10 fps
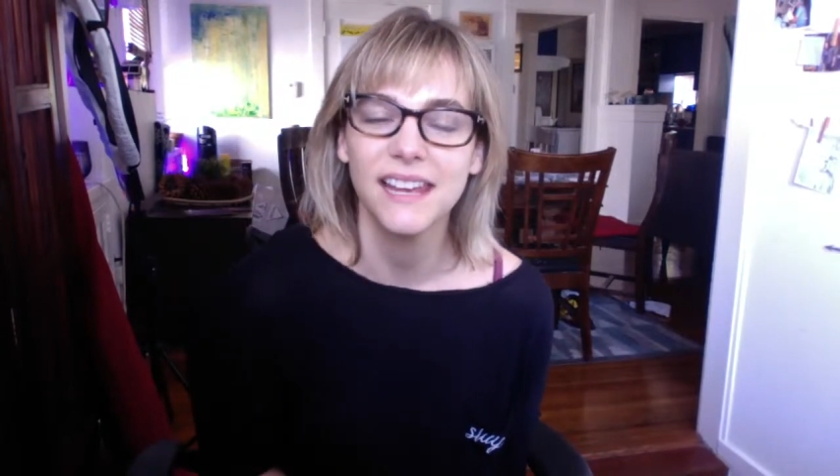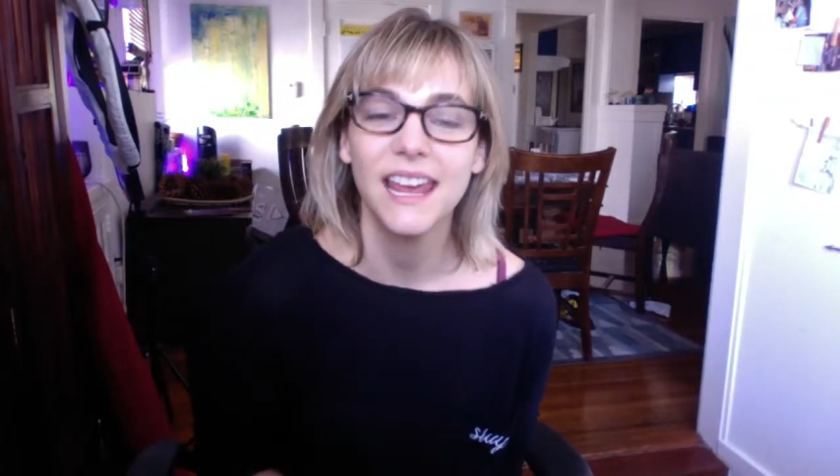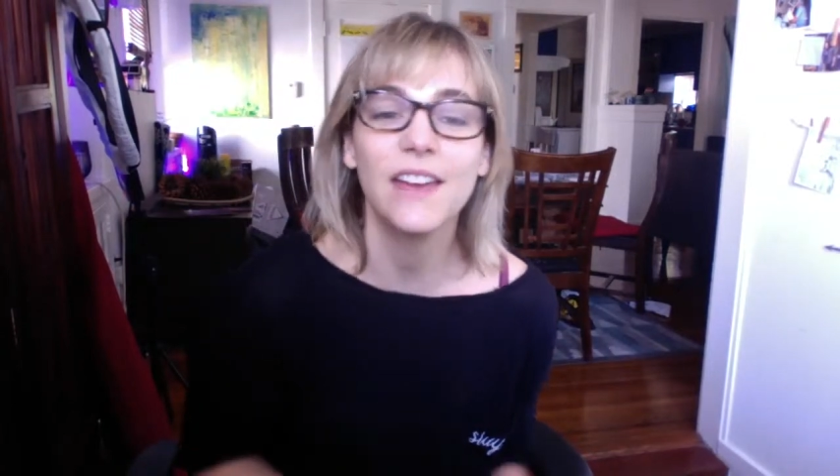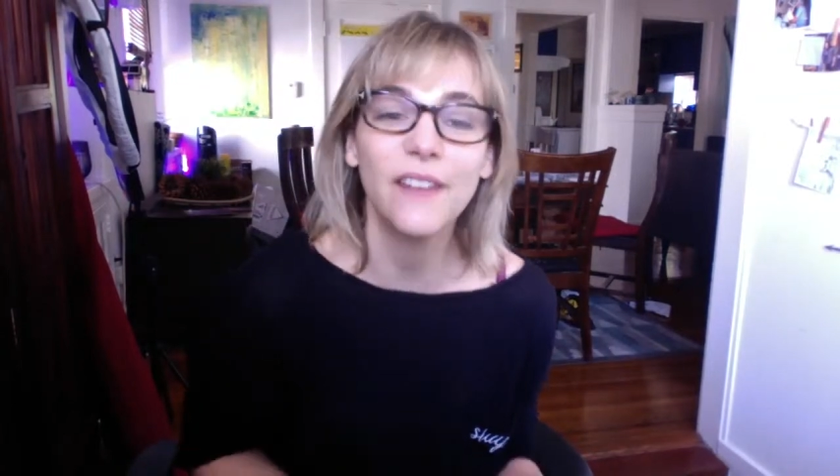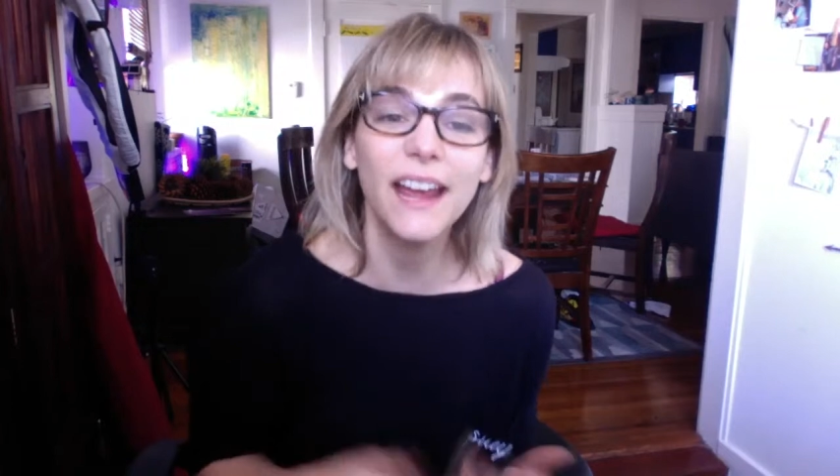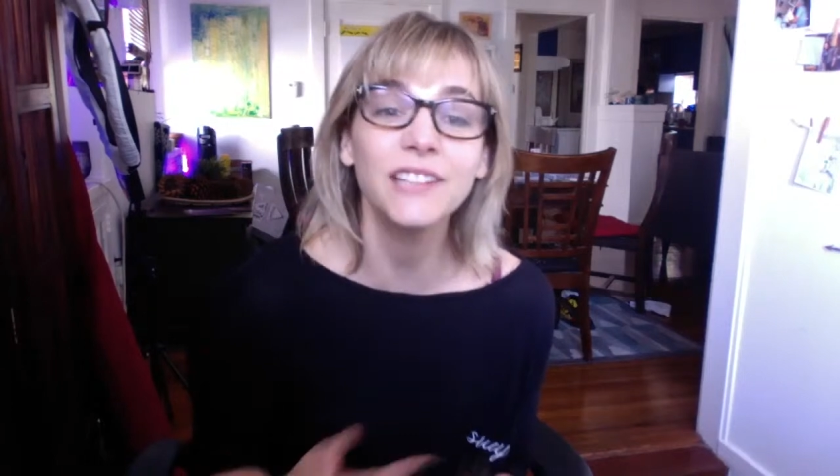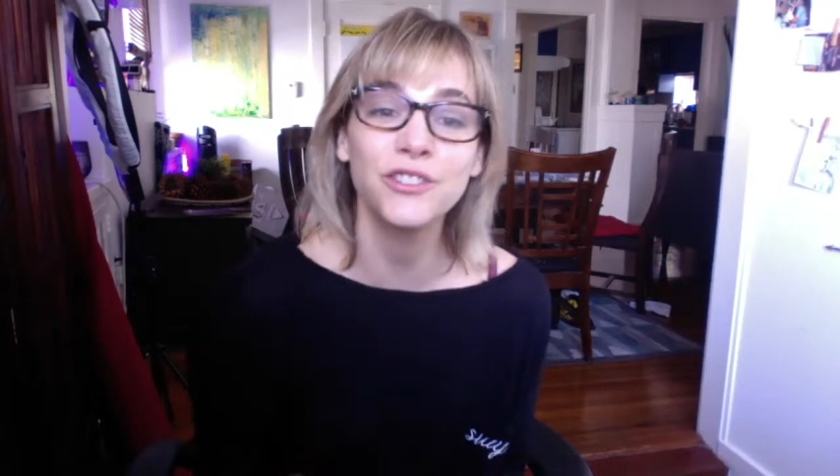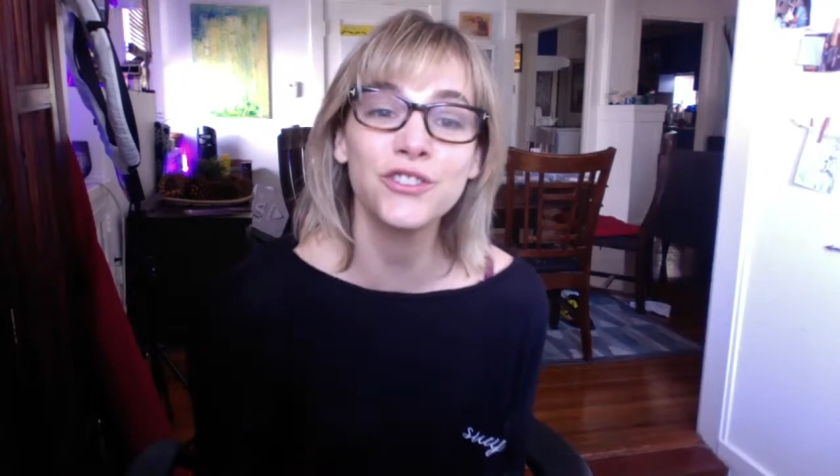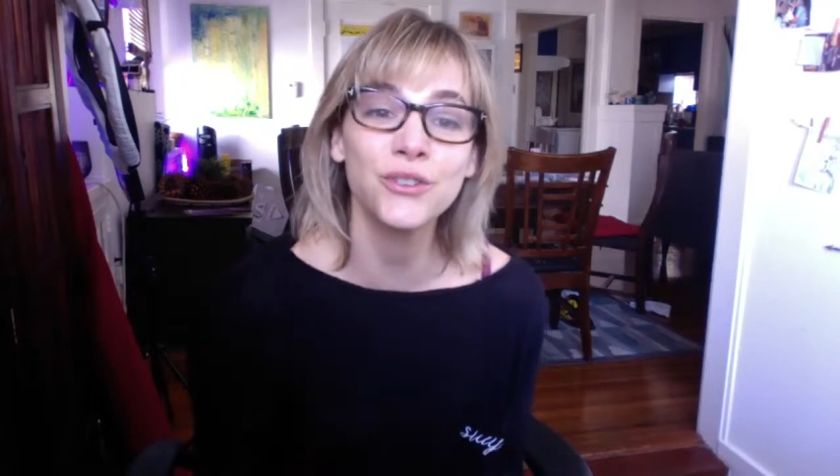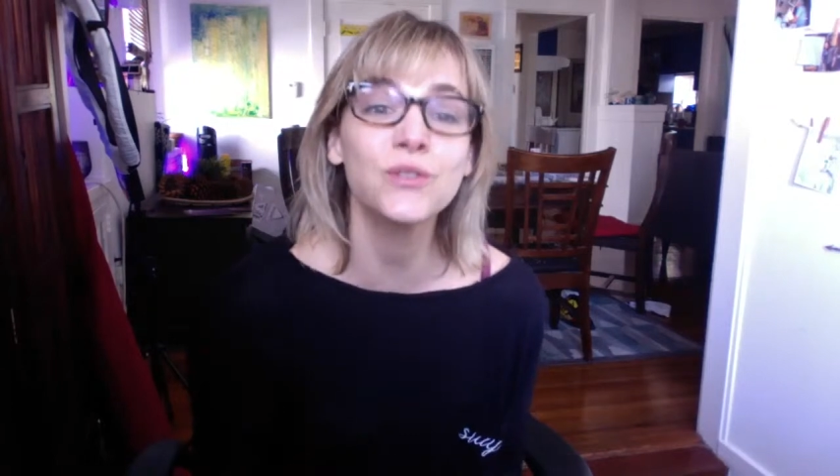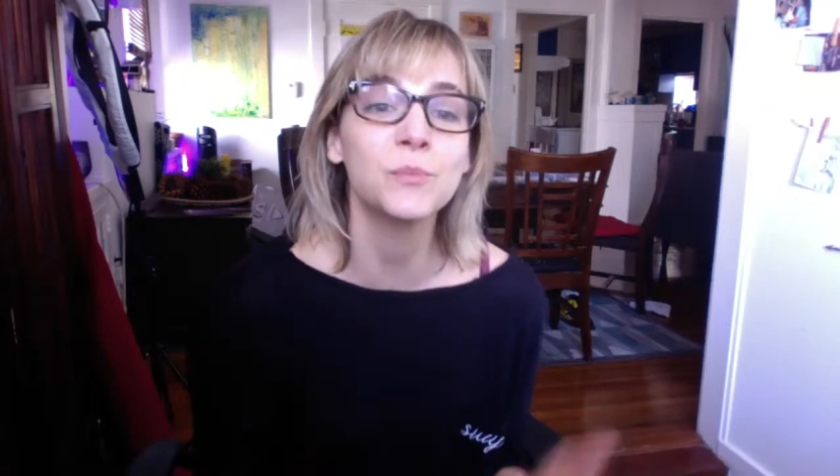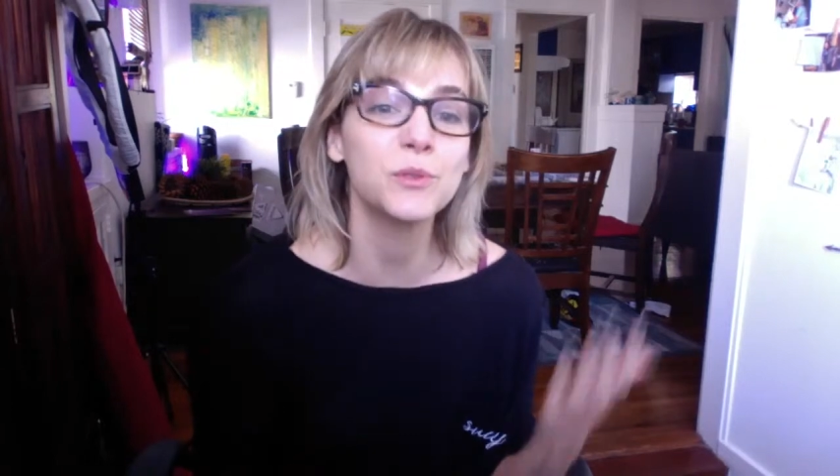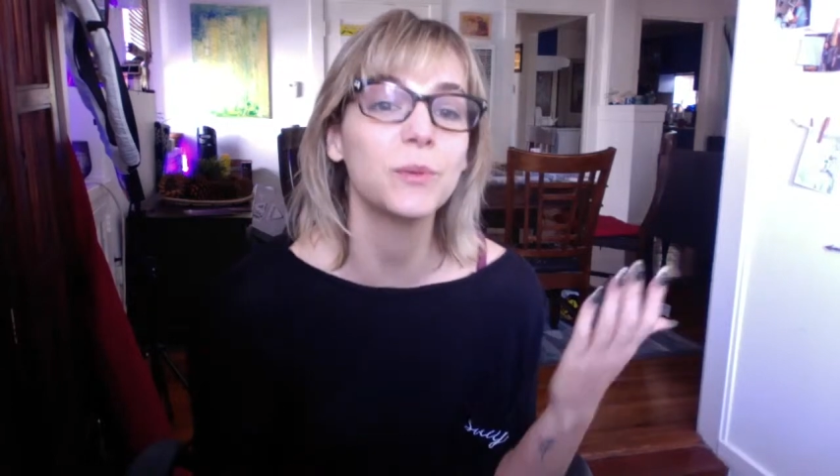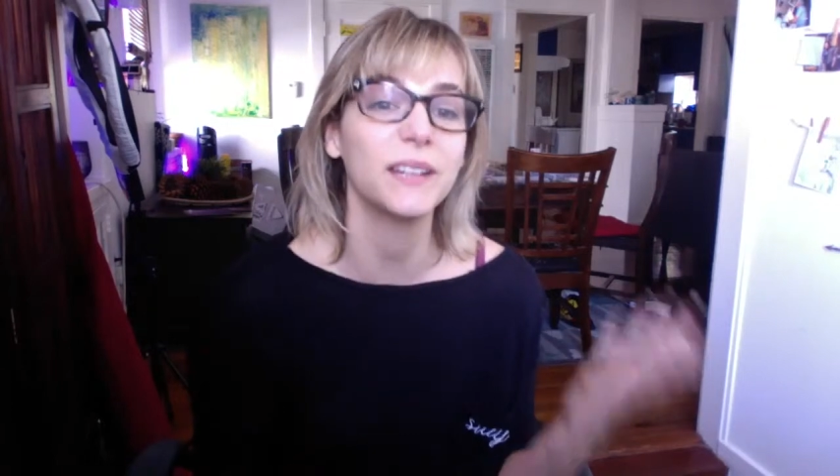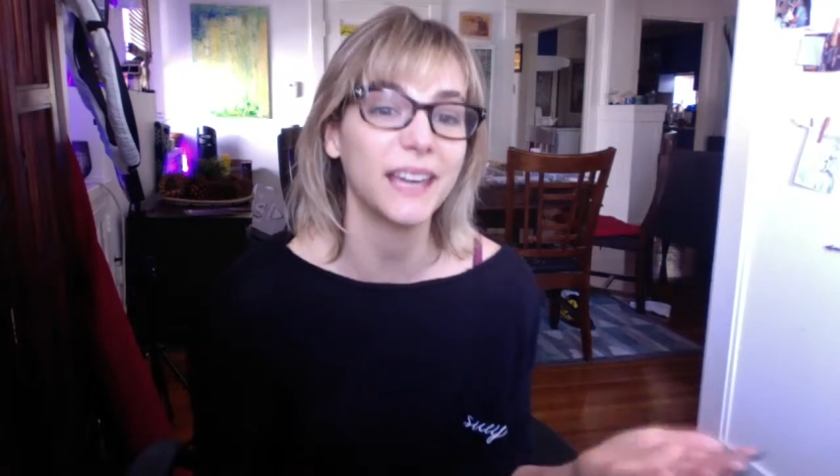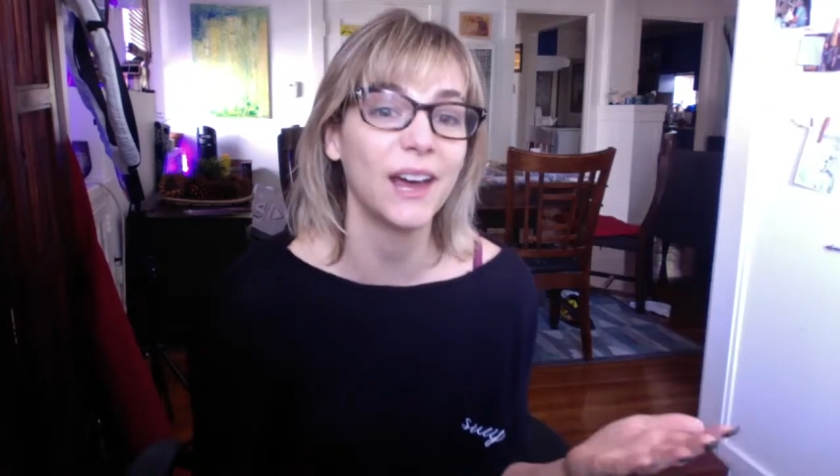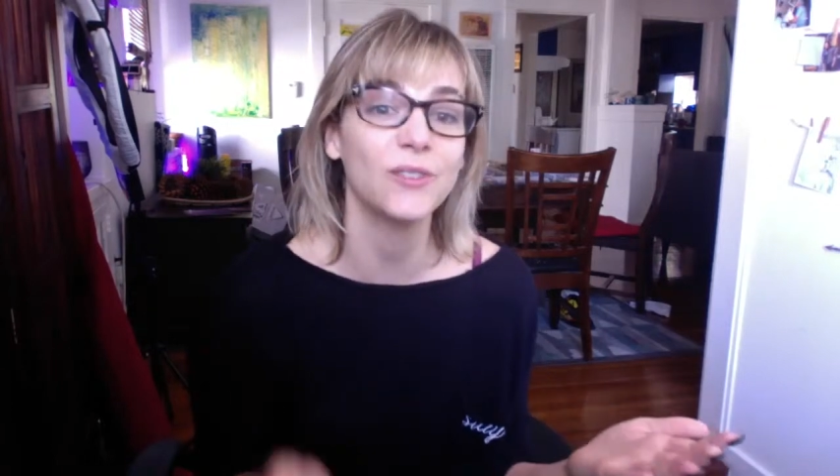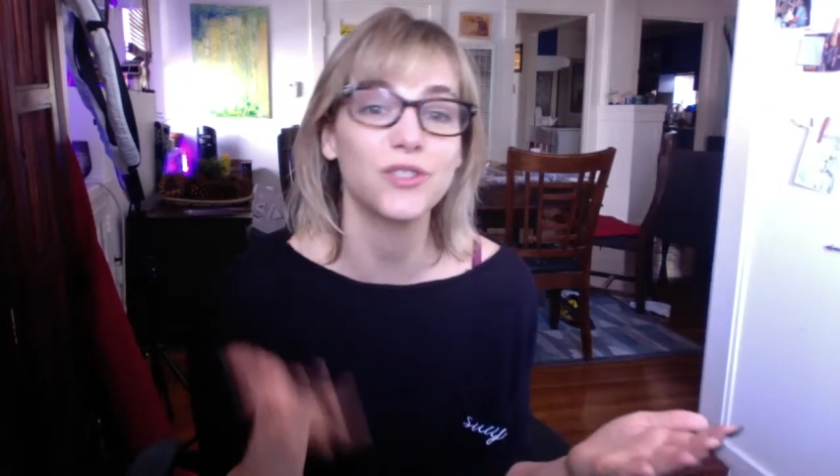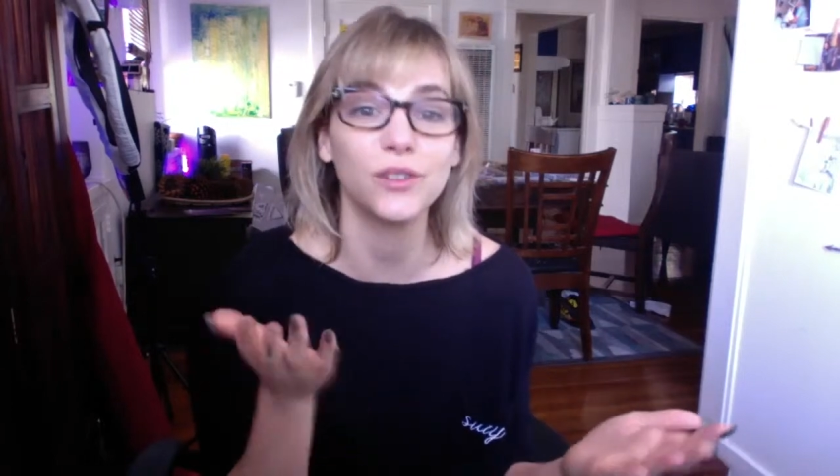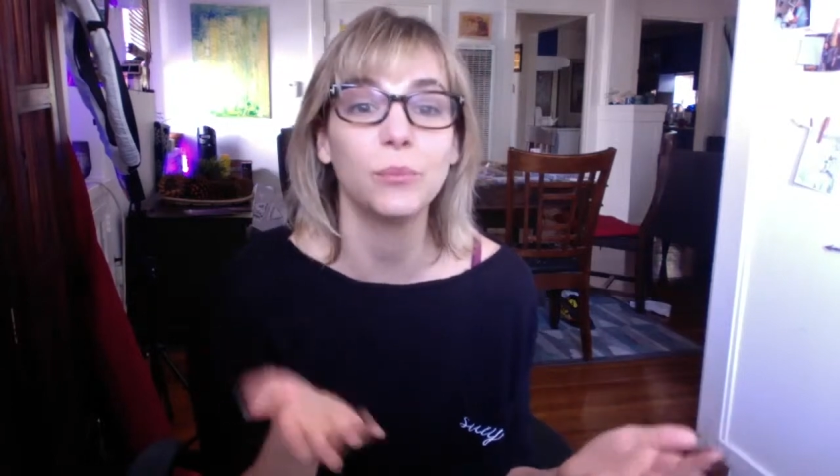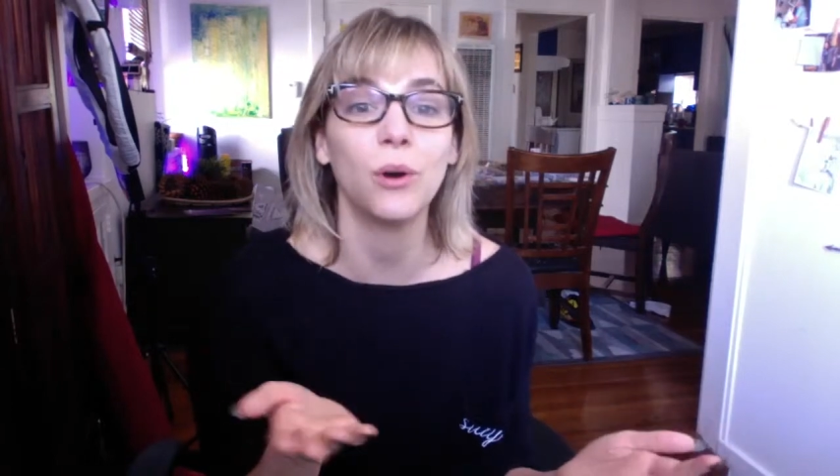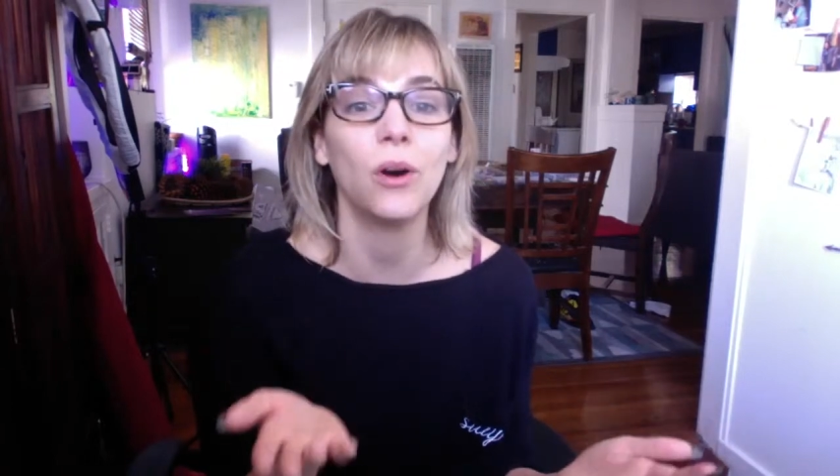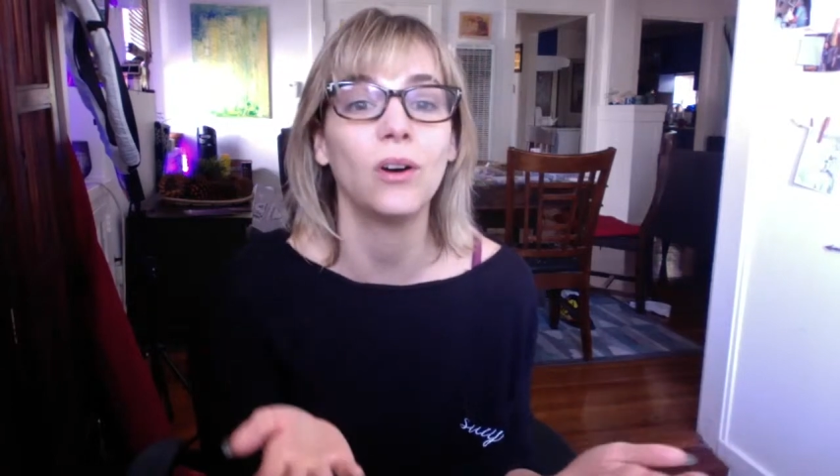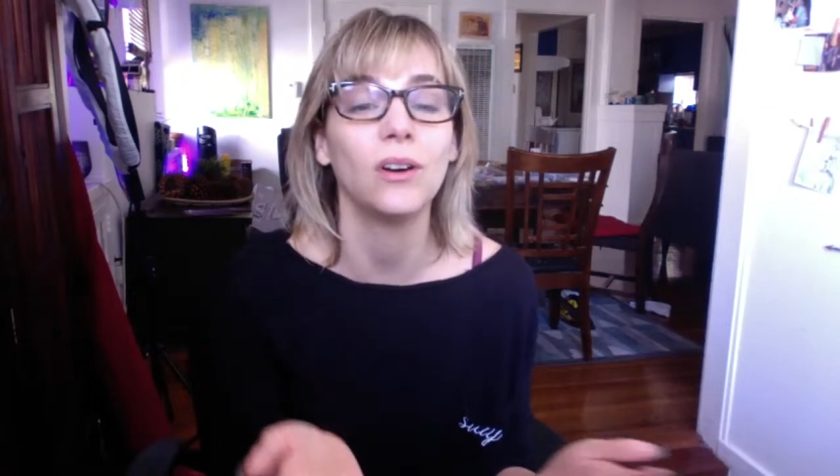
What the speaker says: If I had to choose between a couch and a pole,